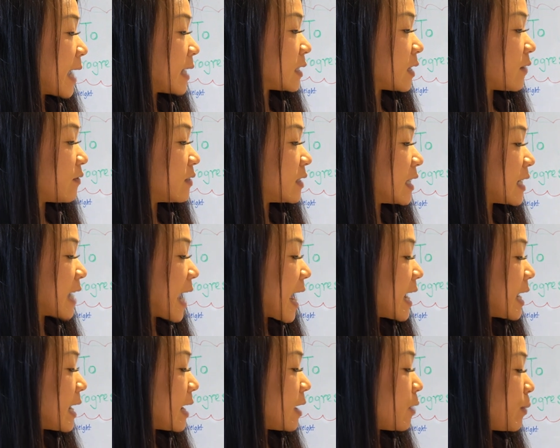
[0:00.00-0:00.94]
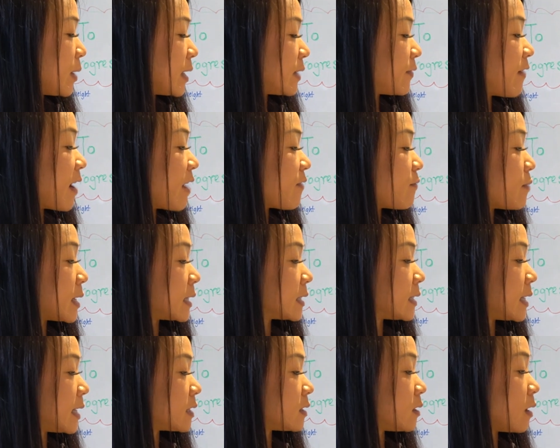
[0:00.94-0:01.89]
70, 80, week 5, week
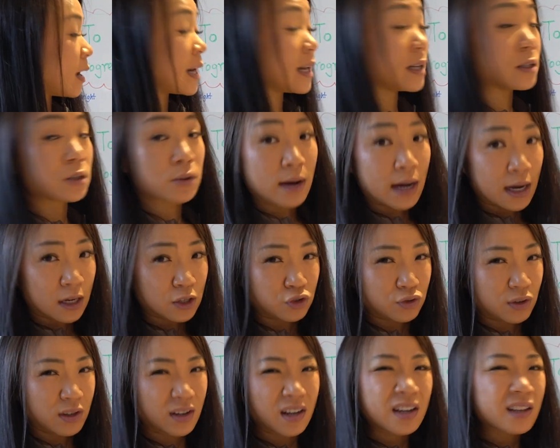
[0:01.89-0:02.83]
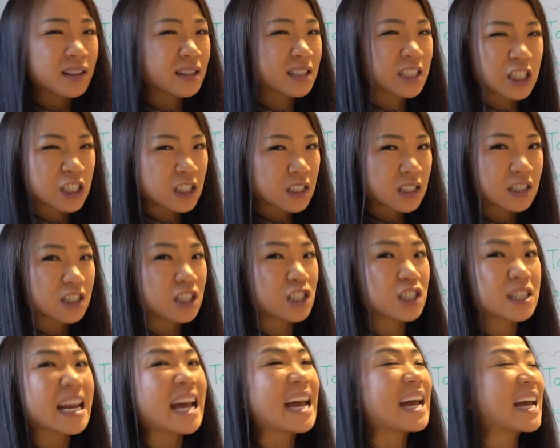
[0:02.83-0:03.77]
6, 90 to 100.
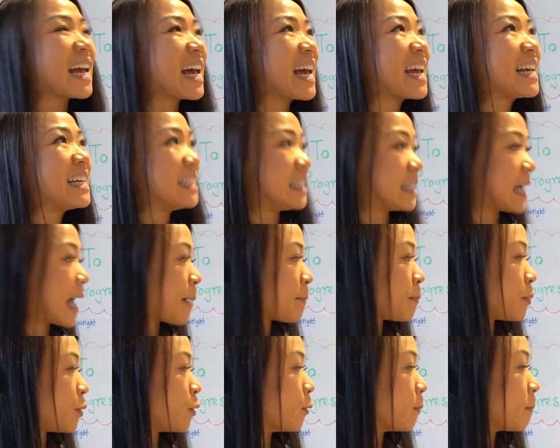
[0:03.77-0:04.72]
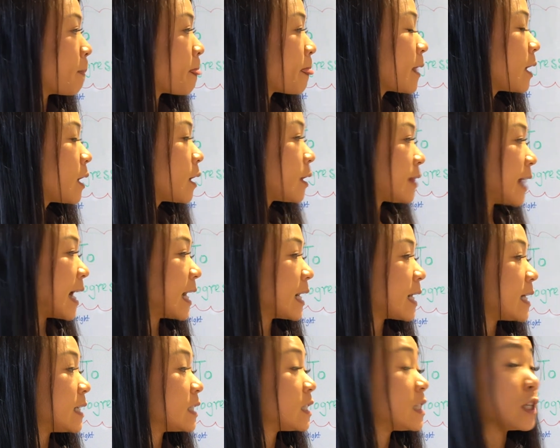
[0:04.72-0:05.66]
Just example.
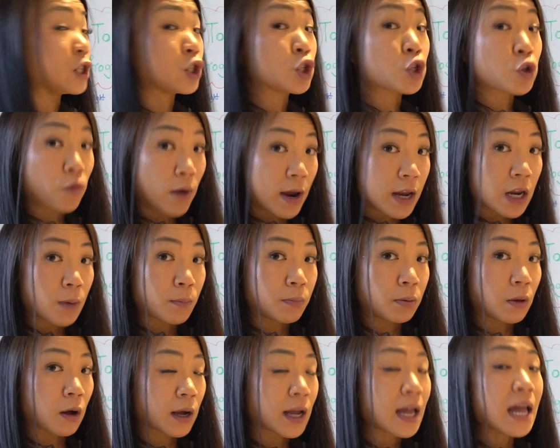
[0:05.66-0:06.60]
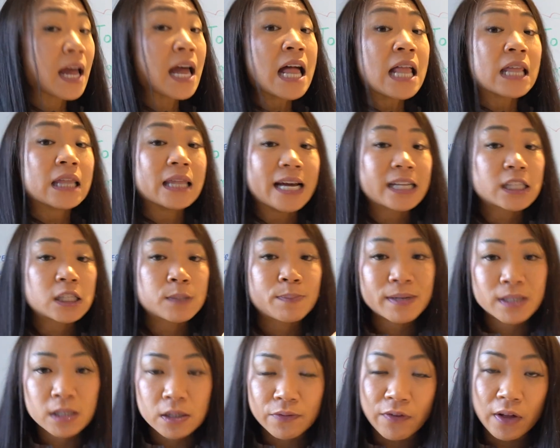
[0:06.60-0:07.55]
That is the training block. Let's
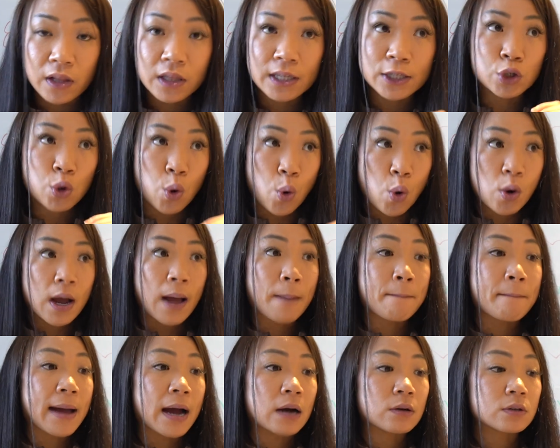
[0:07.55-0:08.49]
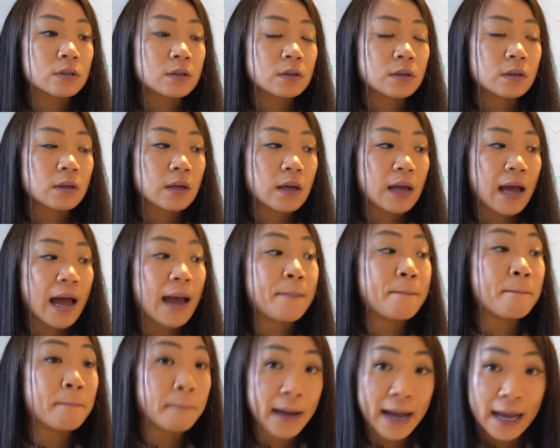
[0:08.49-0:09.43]
specifically talk about
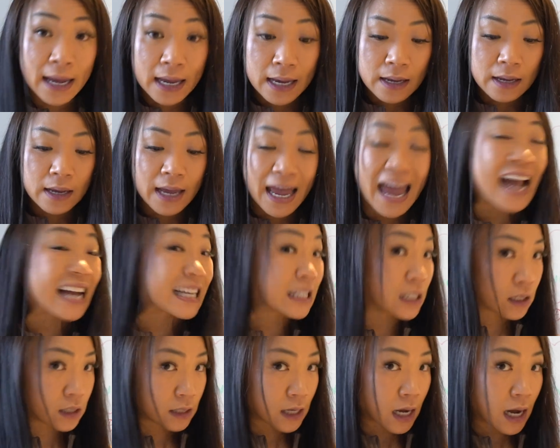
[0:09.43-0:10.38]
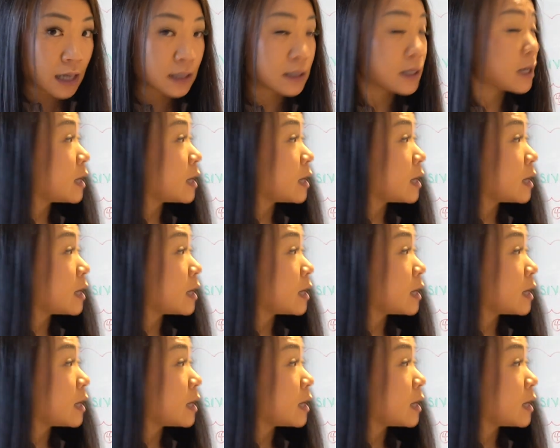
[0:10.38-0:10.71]
a exercise.